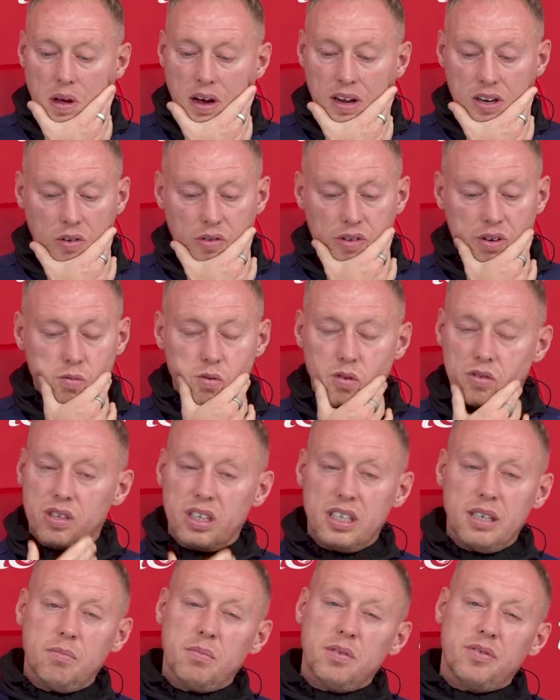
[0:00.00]
I don't think we'll
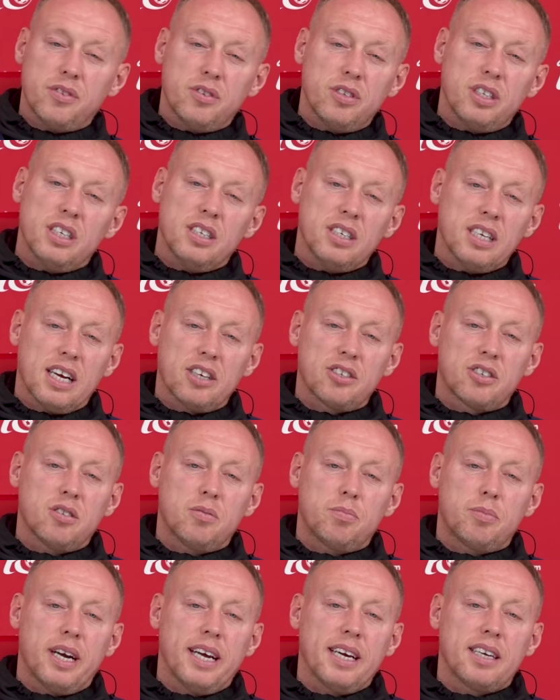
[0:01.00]
see him before the
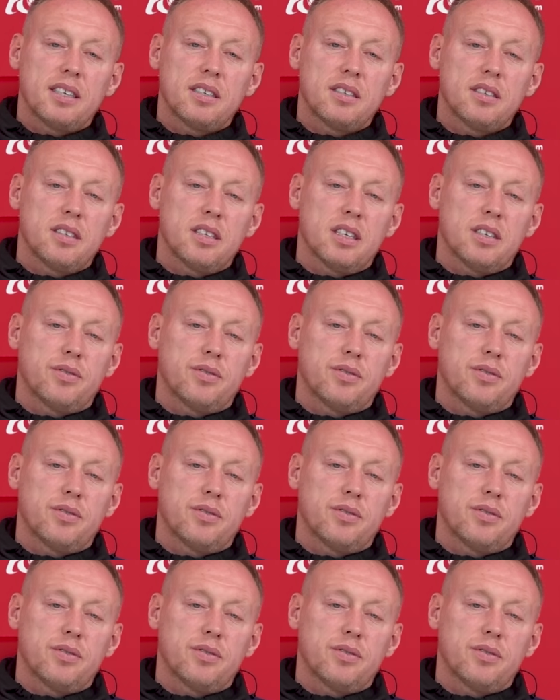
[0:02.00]
international break.